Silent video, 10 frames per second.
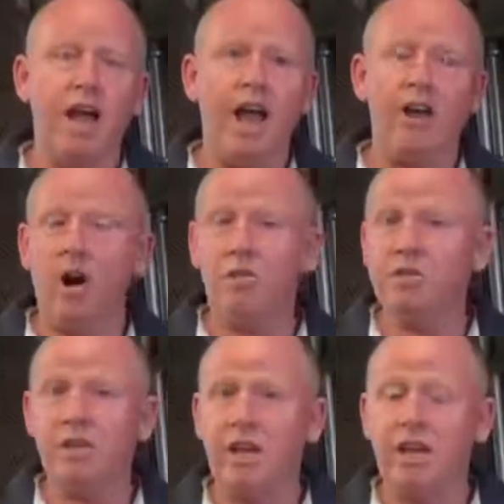And
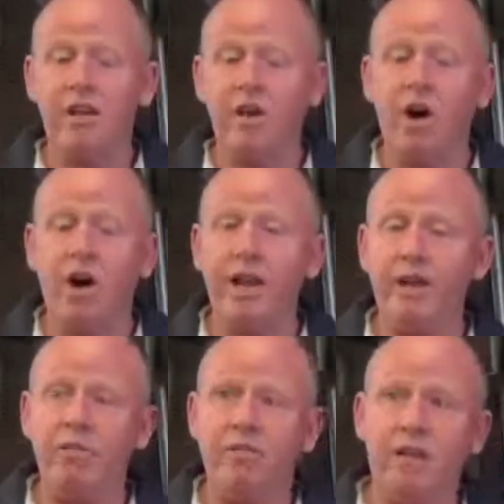
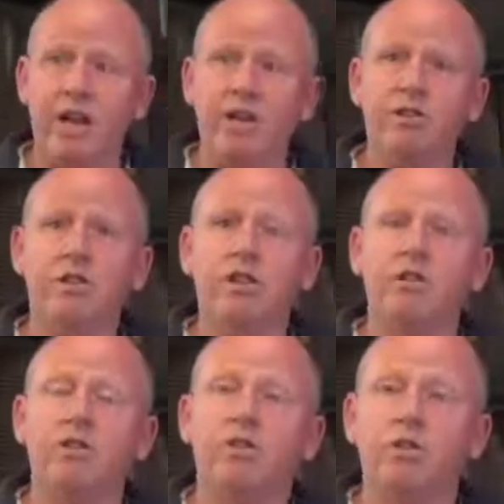it was
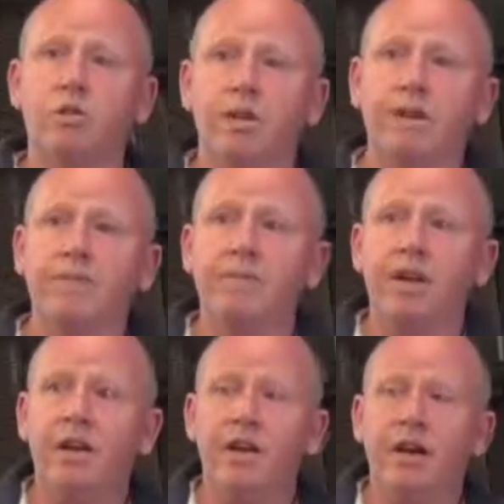interesting to do it
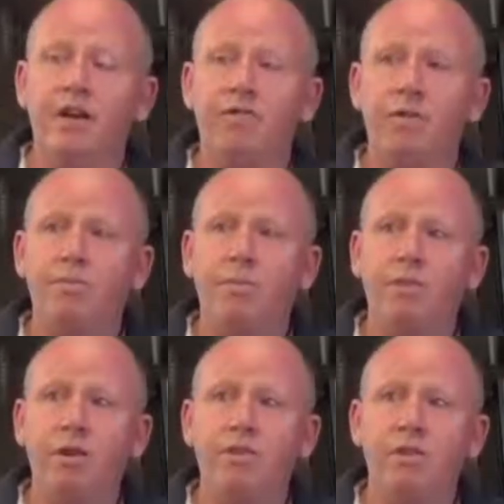from the
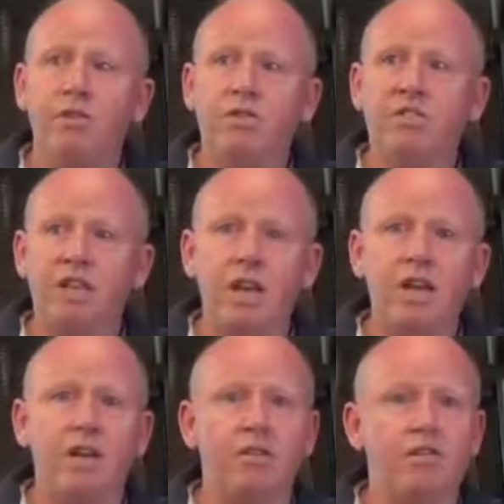point of view of
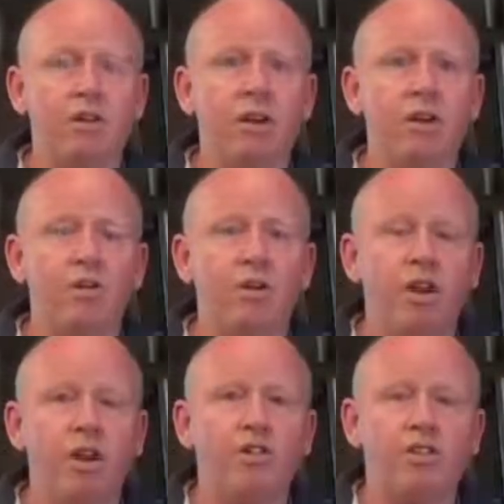seeing it, you know,
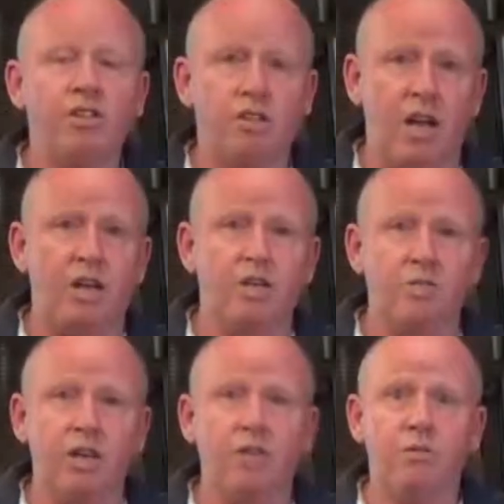if you
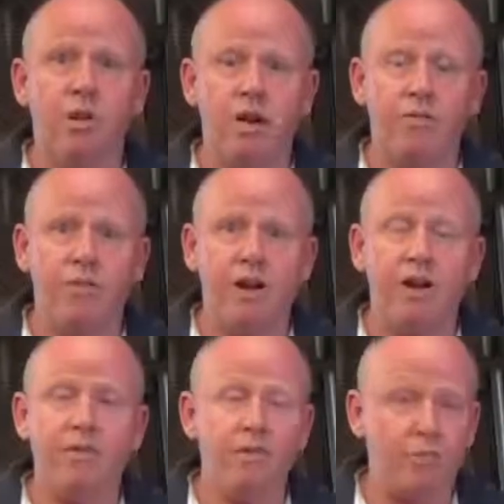start doing it right up
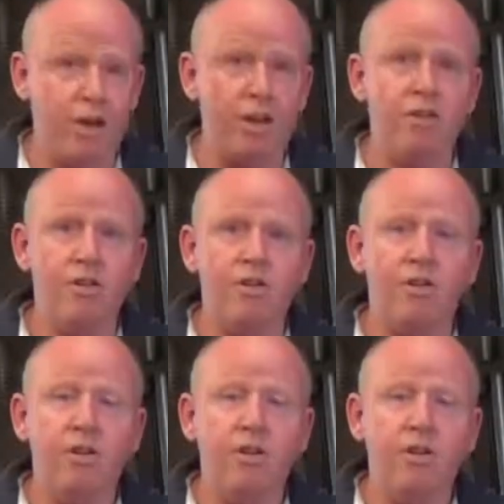front, when you knew